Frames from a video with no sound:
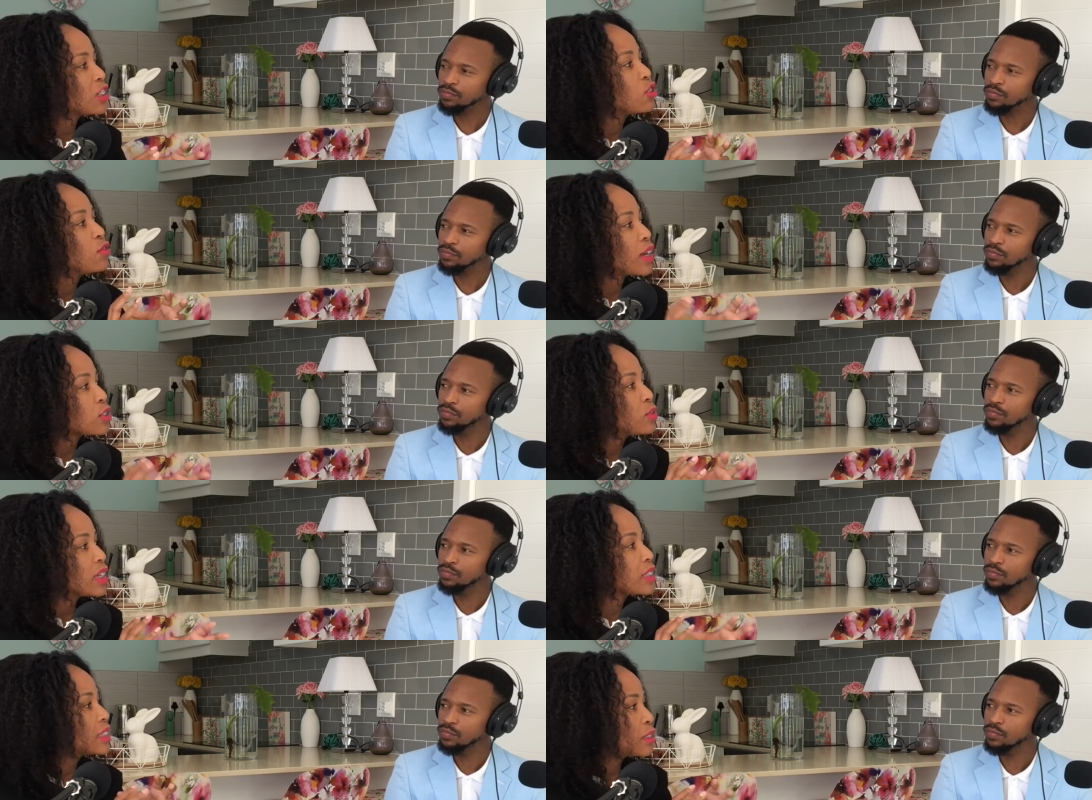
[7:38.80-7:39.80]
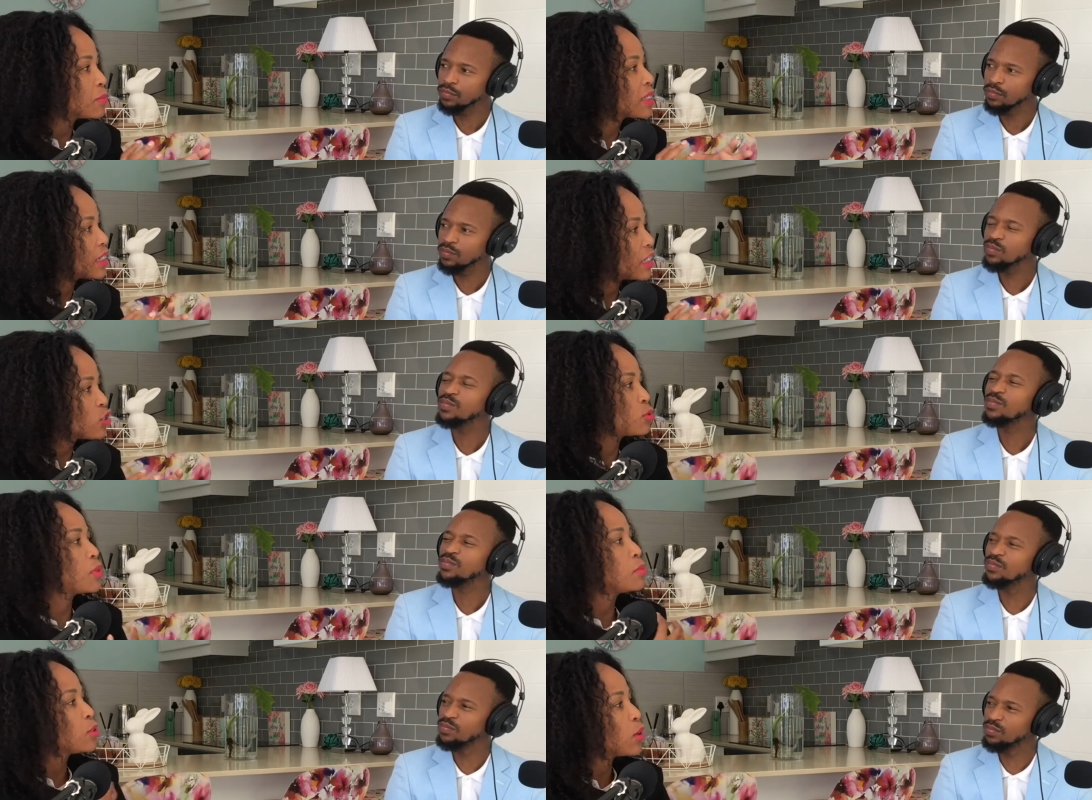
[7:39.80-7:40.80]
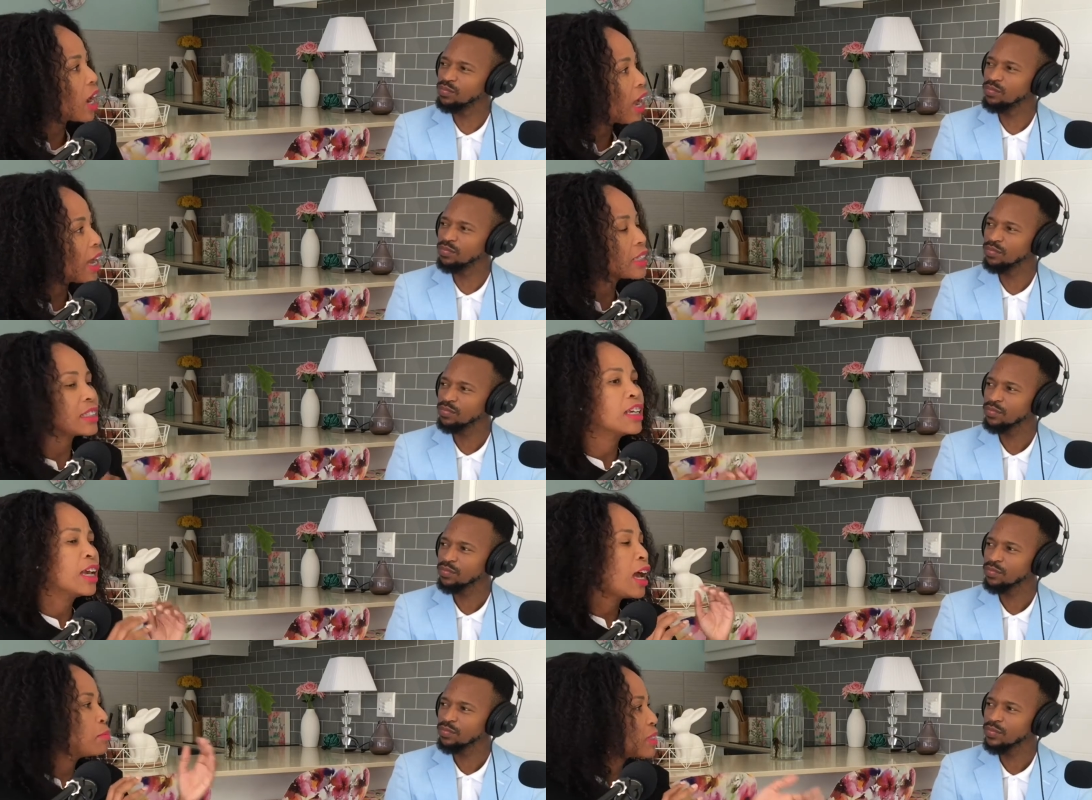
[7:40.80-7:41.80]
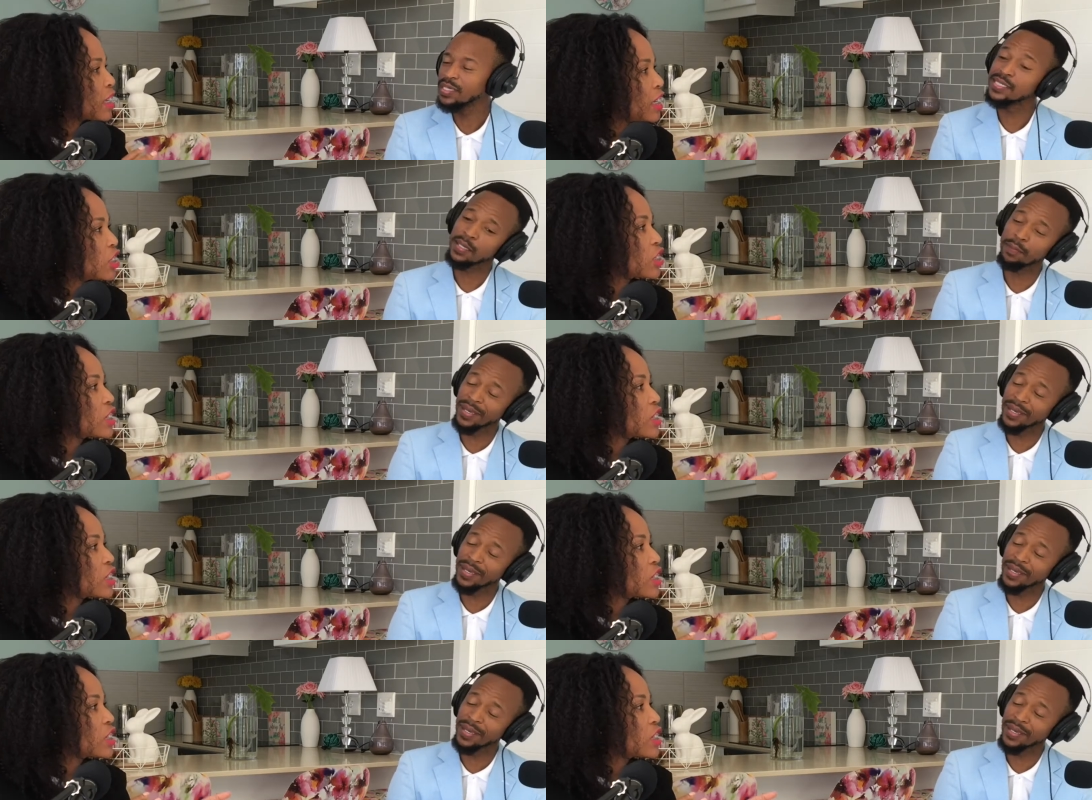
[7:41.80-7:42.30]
Speaker 1: that your vascular system is an issue, maybe mm. your heart hypertension. it